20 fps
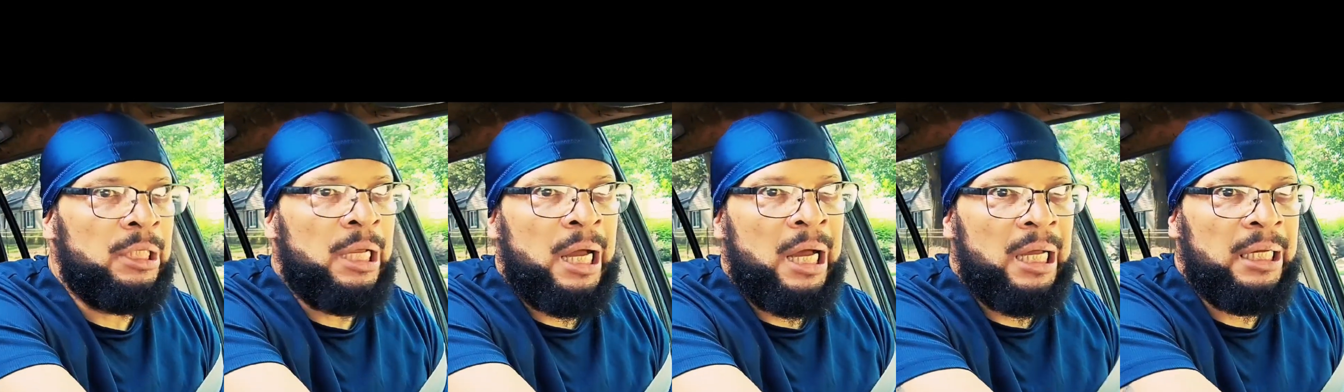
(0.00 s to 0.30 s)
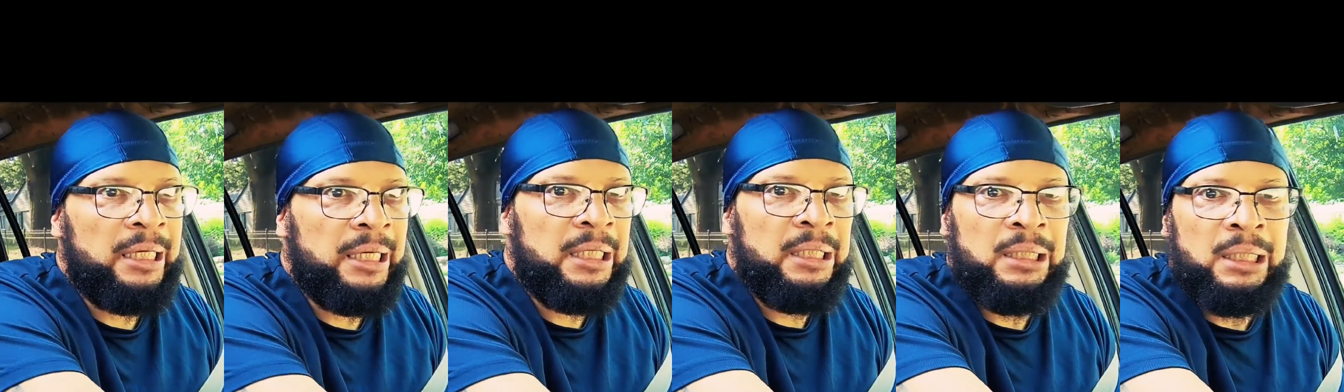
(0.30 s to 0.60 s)
But
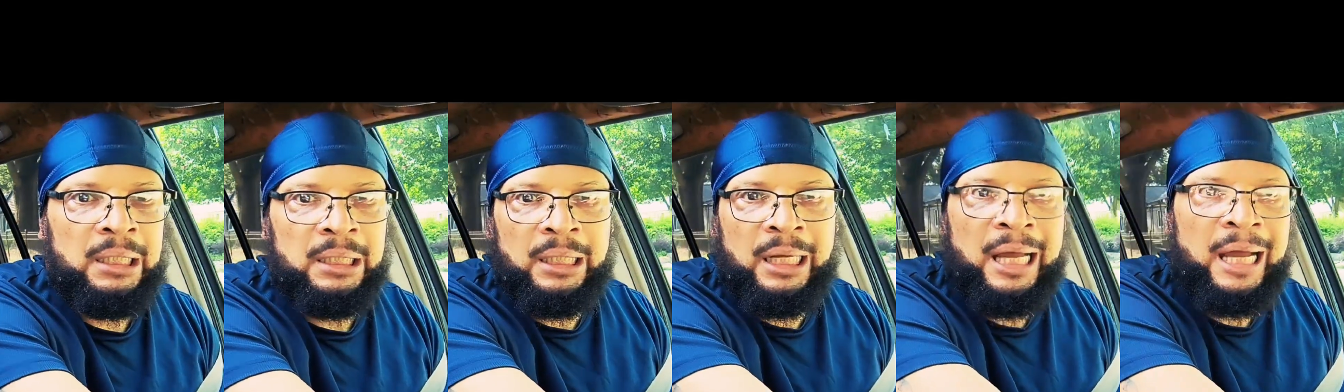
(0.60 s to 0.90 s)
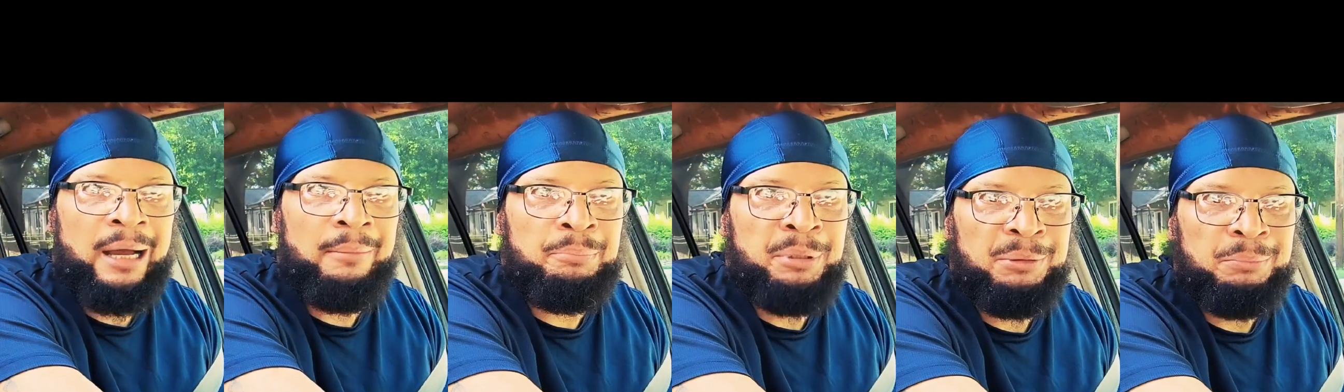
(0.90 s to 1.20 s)
now that
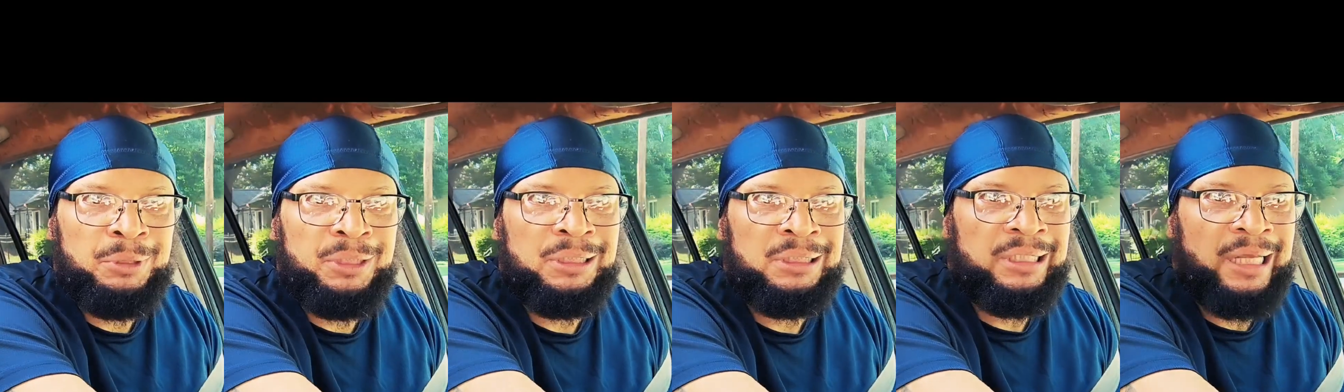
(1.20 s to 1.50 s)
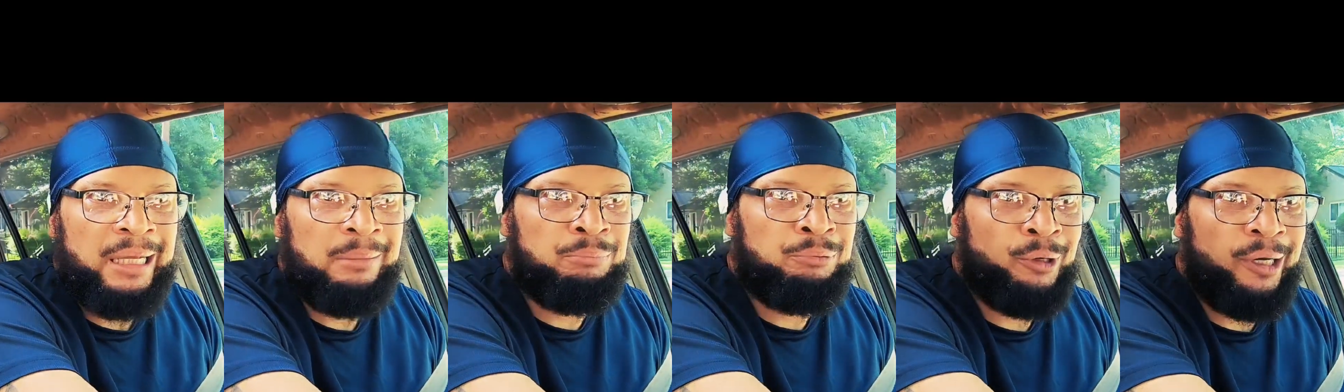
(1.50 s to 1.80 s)
our
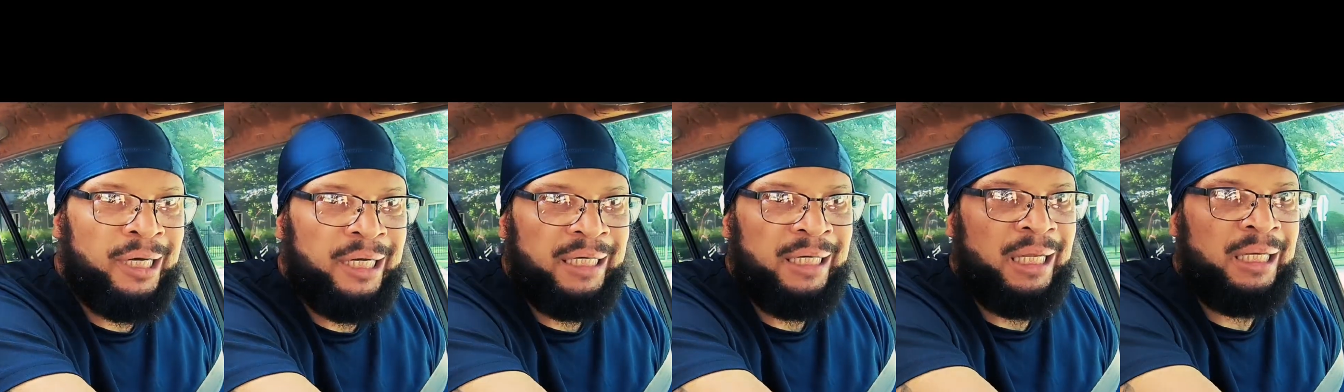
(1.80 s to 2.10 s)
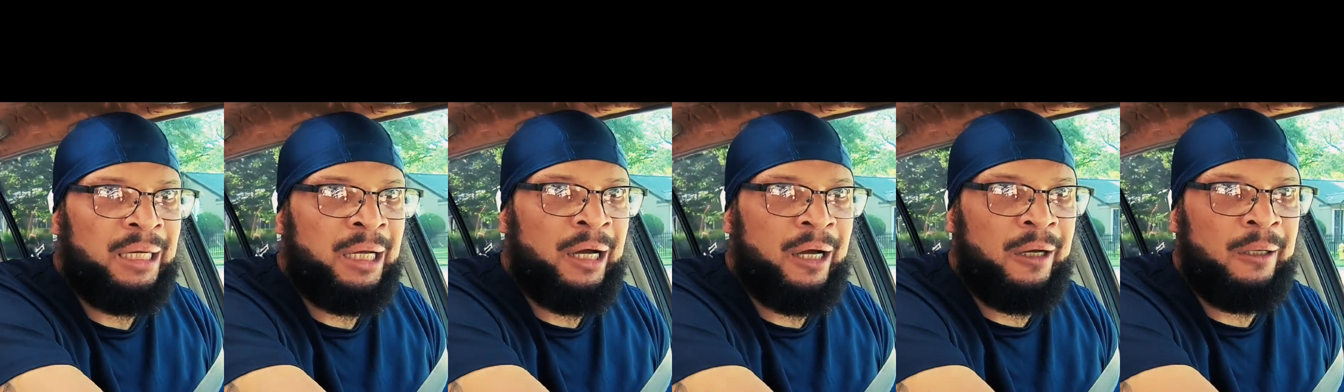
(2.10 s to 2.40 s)
people today
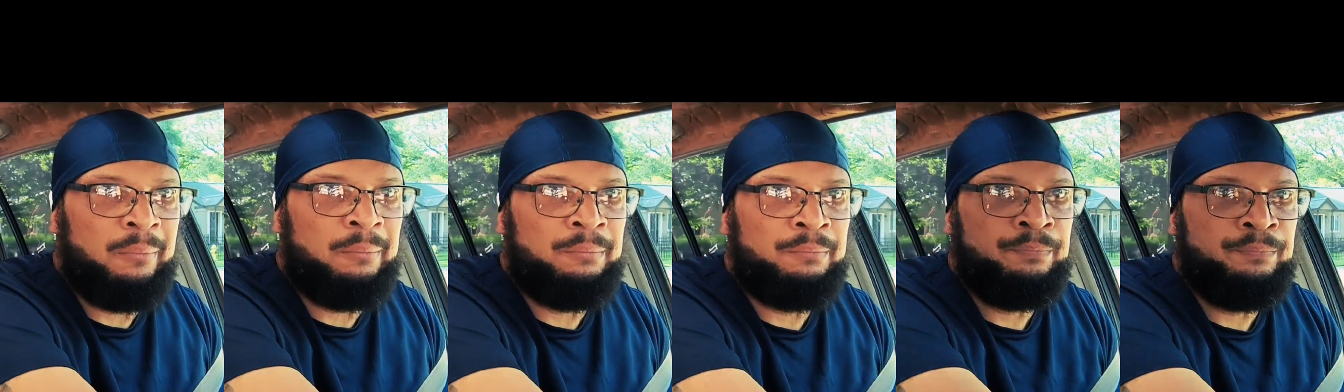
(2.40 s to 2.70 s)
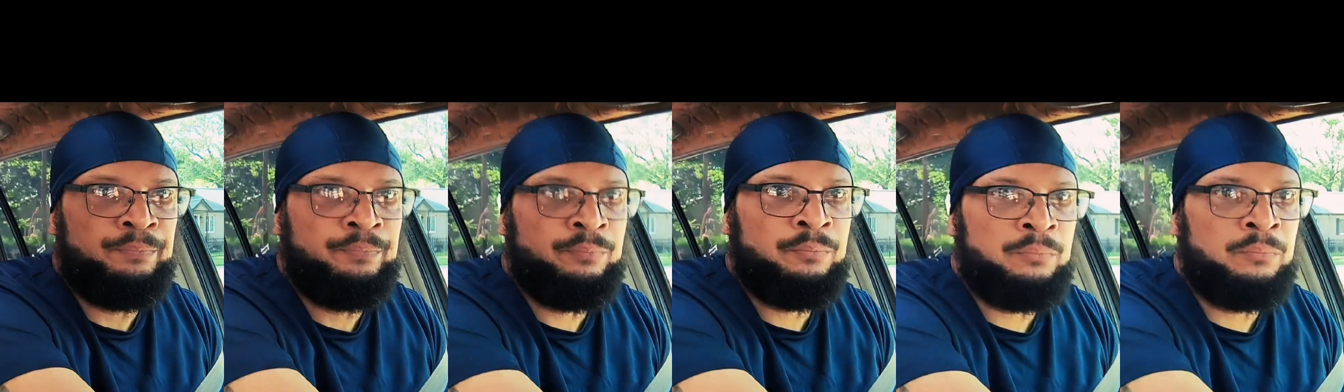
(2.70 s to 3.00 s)
praying that
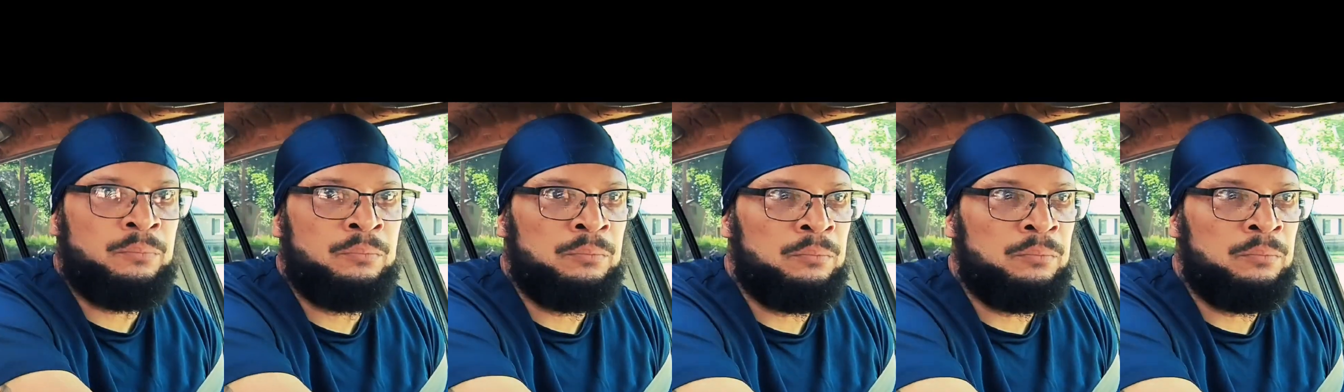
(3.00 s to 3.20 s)
um,